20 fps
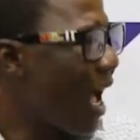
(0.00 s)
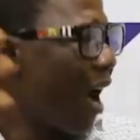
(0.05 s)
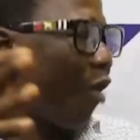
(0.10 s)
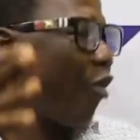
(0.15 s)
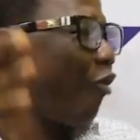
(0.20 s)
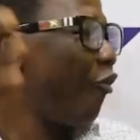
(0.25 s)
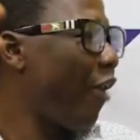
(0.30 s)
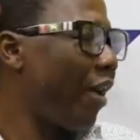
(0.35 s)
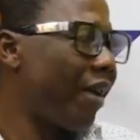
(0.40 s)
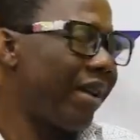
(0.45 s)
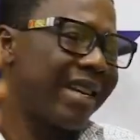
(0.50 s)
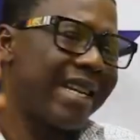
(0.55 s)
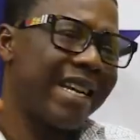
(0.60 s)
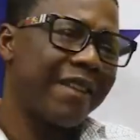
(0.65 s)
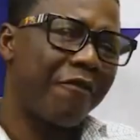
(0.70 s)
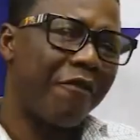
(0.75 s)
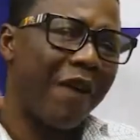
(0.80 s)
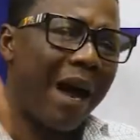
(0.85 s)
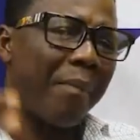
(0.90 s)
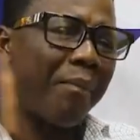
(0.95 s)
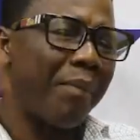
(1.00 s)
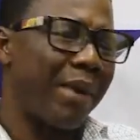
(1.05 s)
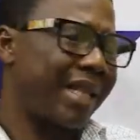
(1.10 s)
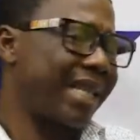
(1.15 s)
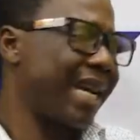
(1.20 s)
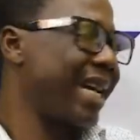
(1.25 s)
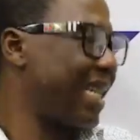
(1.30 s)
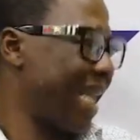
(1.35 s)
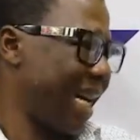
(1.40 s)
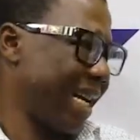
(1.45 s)
Akufo-Addo did far
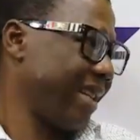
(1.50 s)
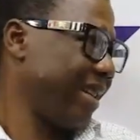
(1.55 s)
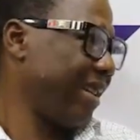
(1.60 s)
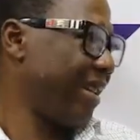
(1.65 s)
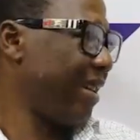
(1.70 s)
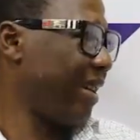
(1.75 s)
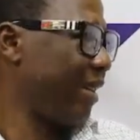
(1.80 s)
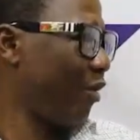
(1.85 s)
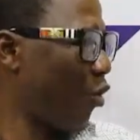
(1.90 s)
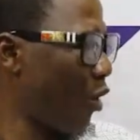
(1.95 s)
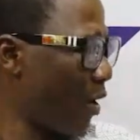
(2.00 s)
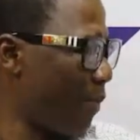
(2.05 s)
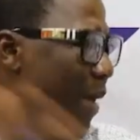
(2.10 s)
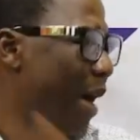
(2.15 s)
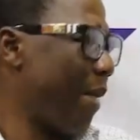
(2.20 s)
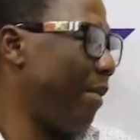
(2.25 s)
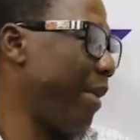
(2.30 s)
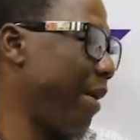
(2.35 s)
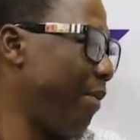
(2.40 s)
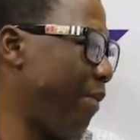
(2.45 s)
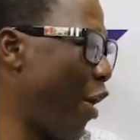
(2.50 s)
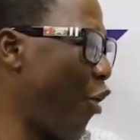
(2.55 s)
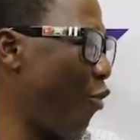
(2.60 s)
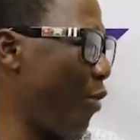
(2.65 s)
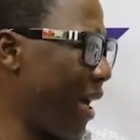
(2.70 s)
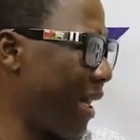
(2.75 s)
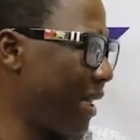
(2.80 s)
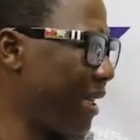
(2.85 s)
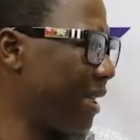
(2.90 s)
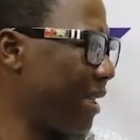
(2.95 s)
better than what
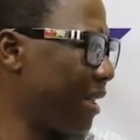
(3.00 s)
Bawumia did.